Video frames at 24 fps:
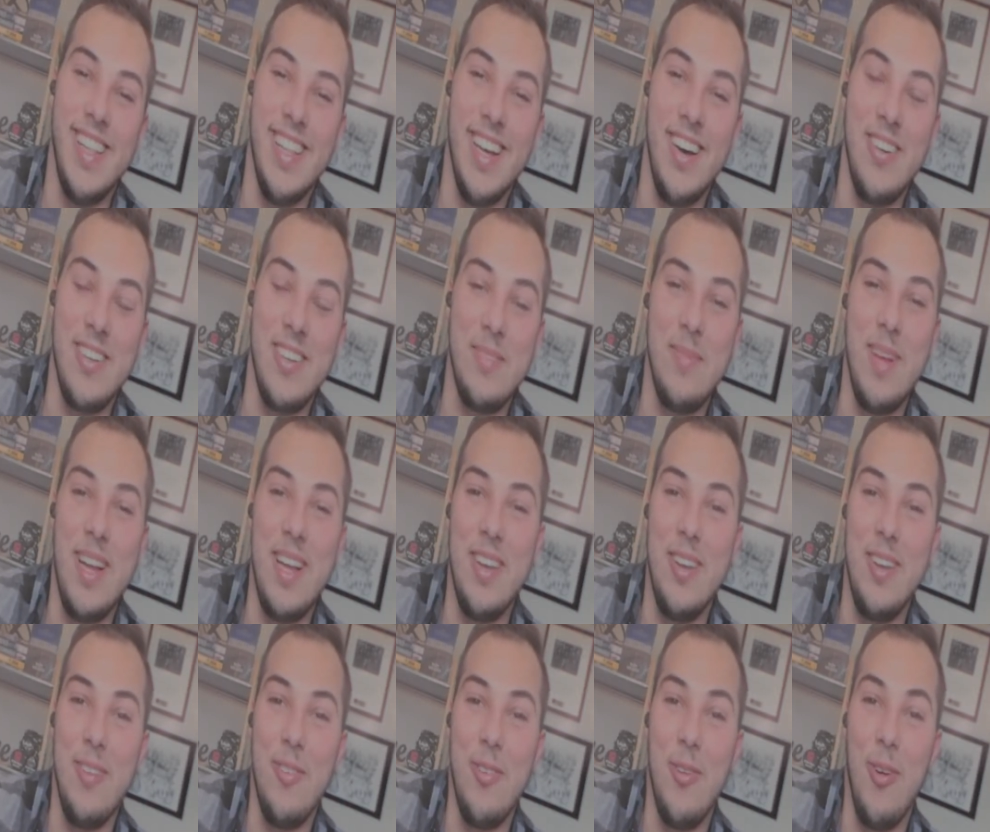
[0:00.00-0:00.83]
that was my
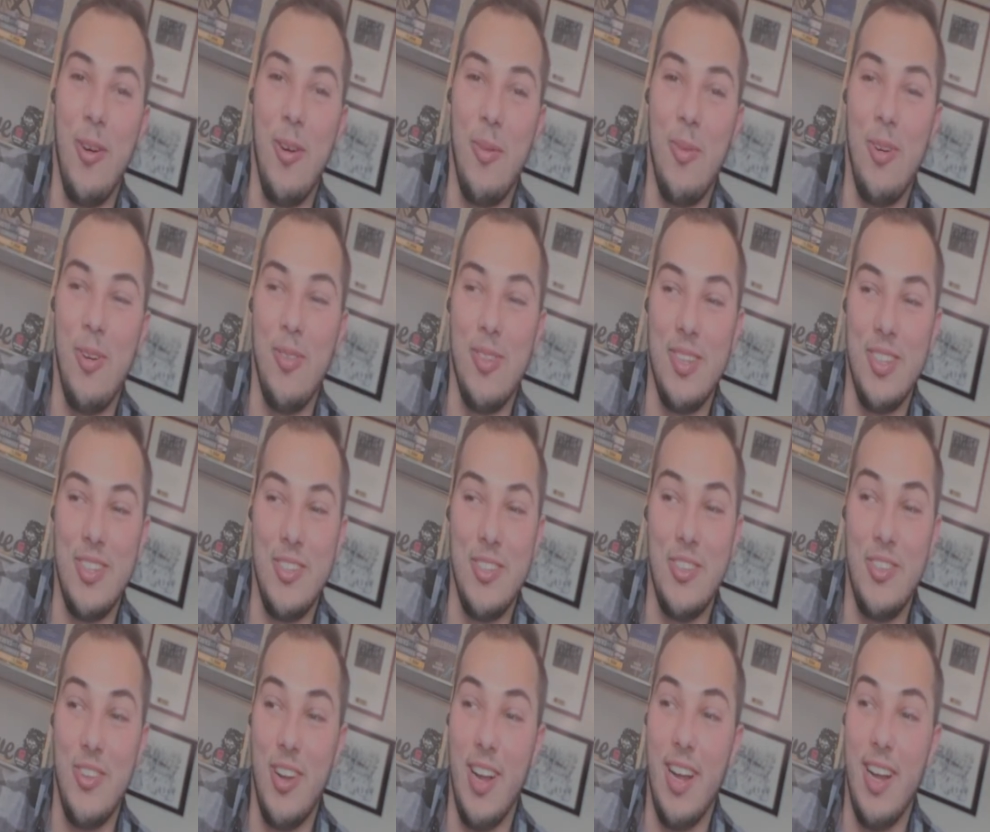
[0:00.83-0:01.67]
new normal was
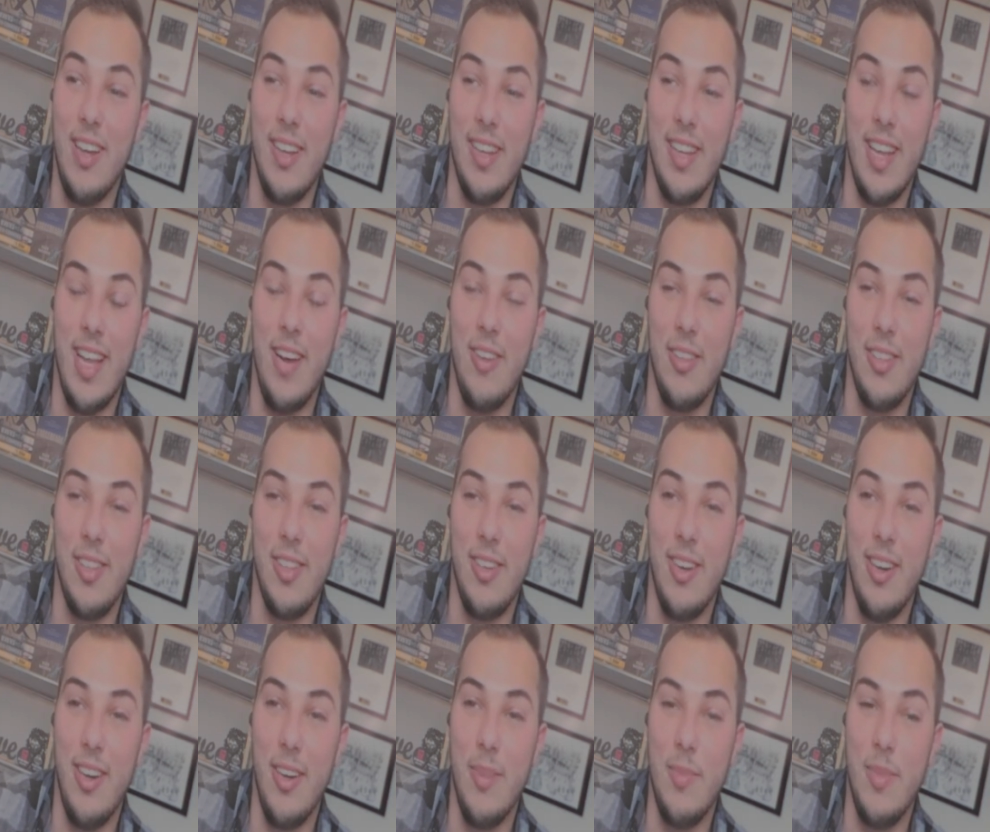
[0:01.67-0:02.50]
just trying to count
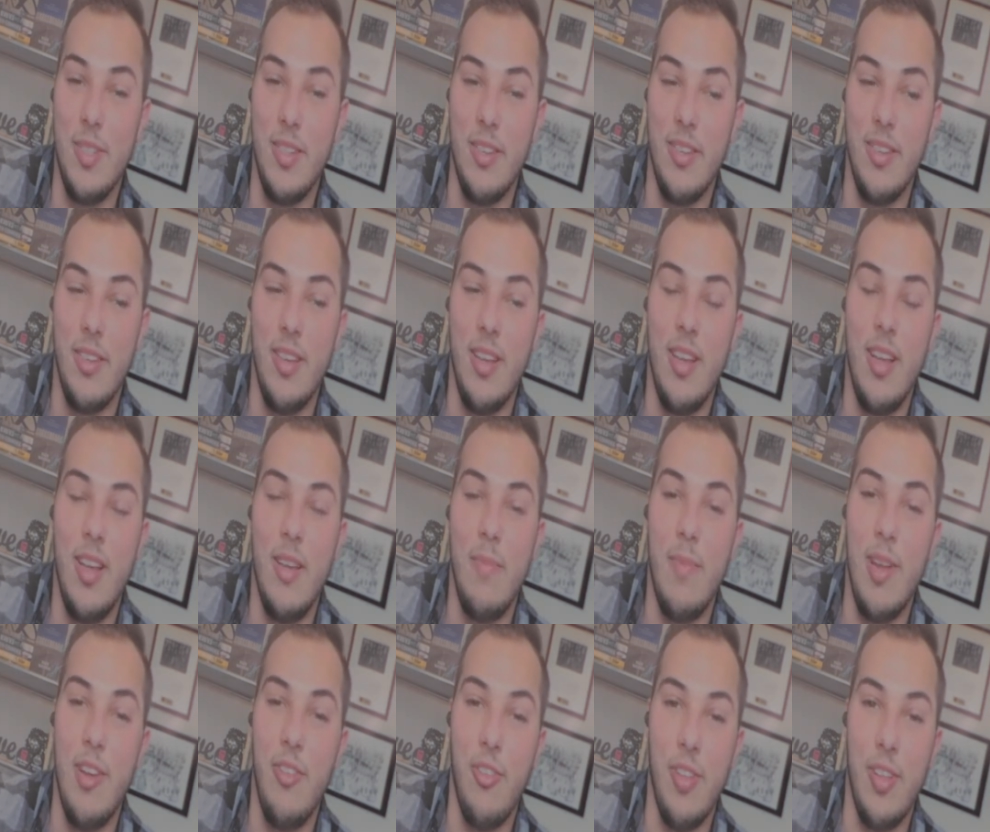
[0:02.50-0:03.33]
the carbs and
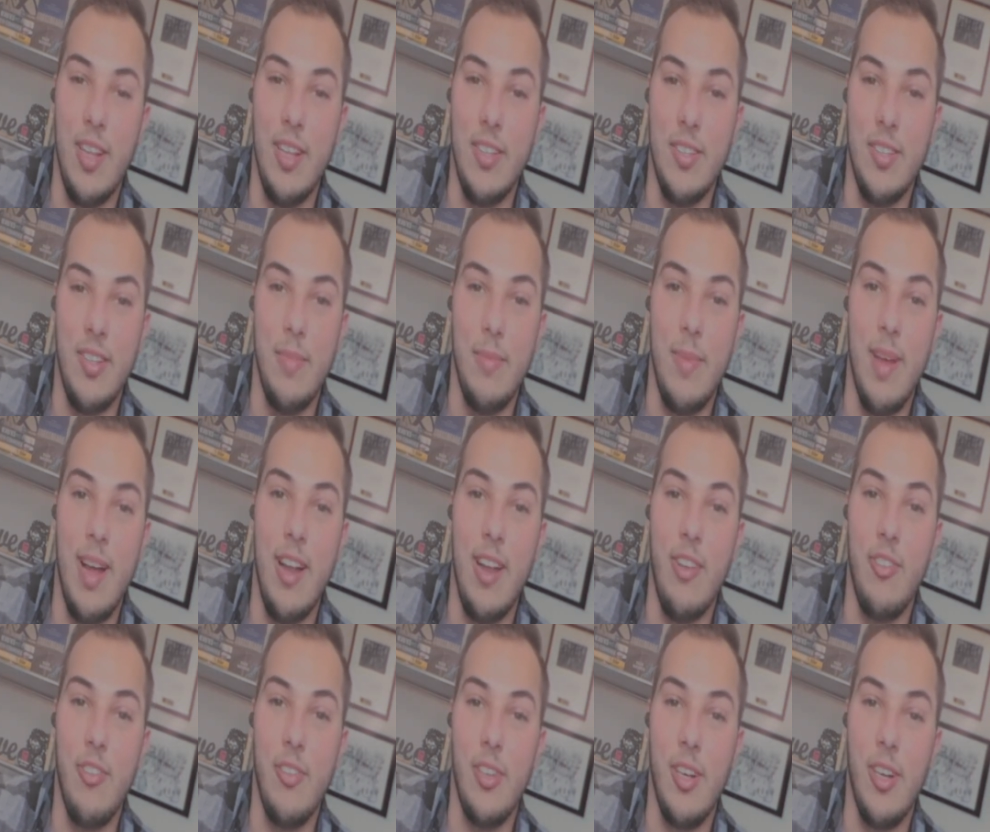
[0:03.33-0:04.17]
make sure the insulin
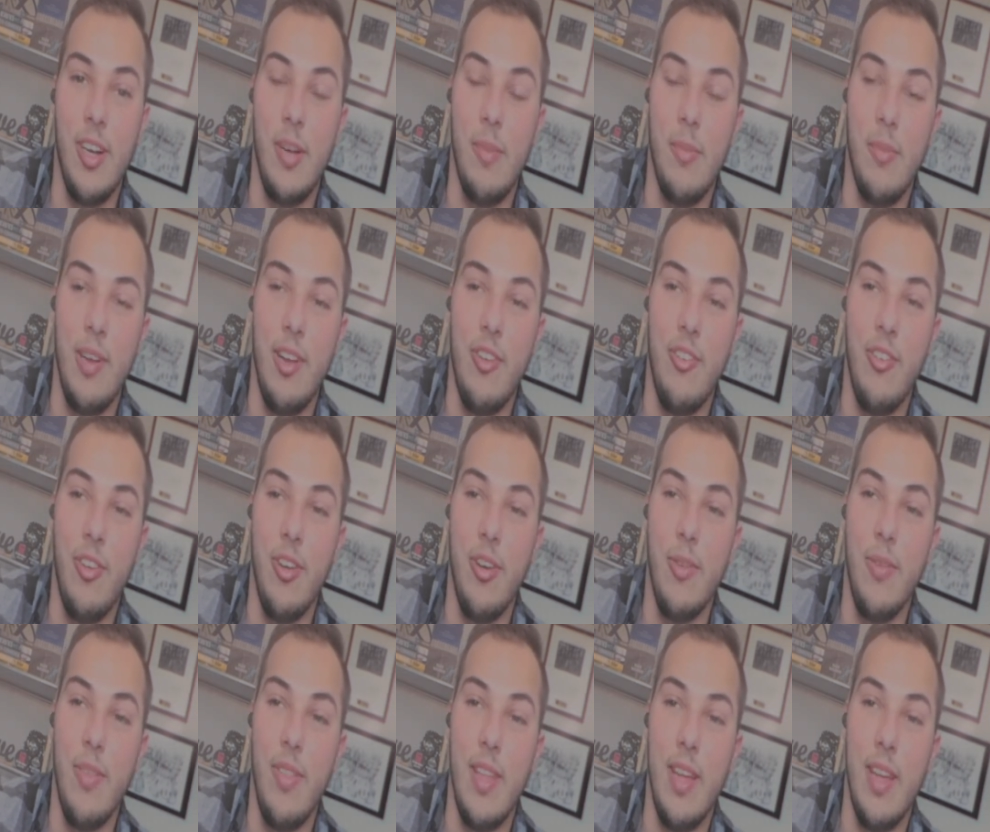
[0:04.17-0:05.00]
matched the carb
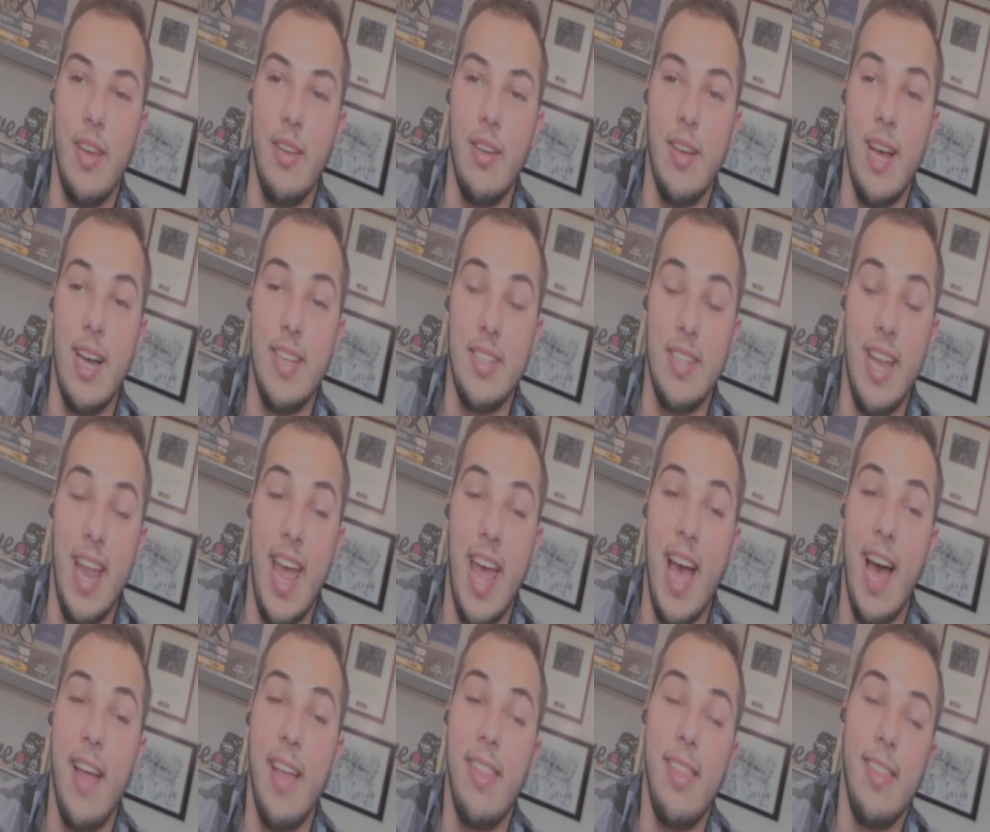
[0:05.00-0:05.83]
ratio. And then as an
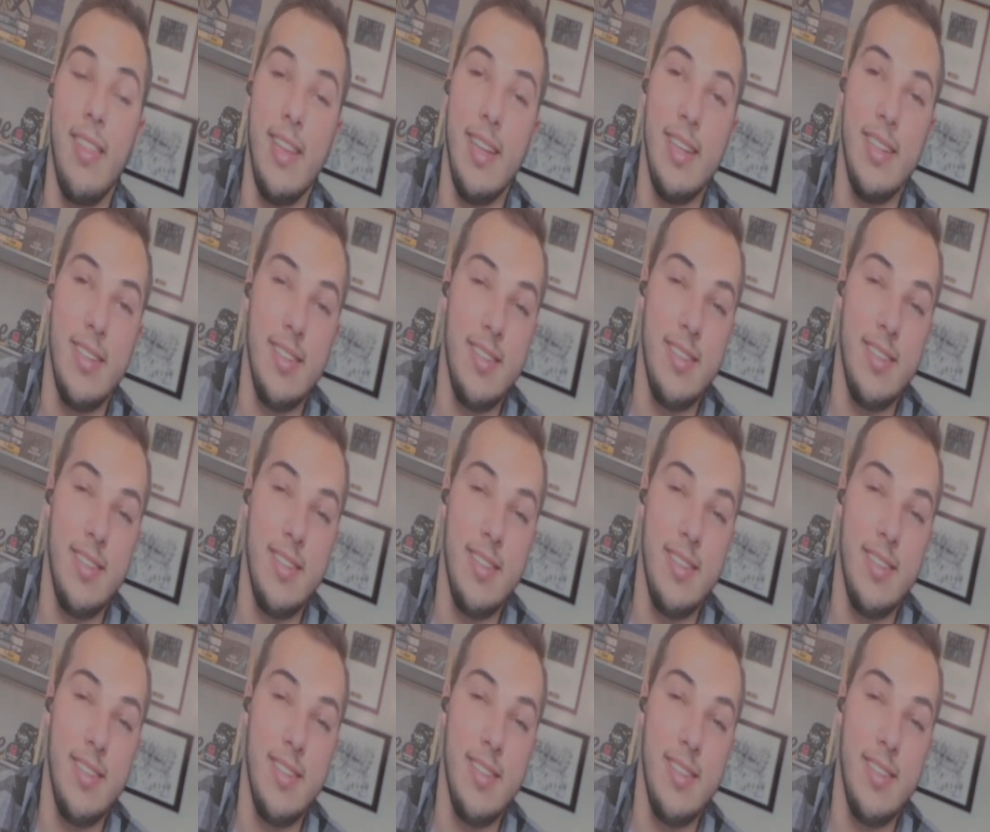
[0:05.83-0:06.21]
athlete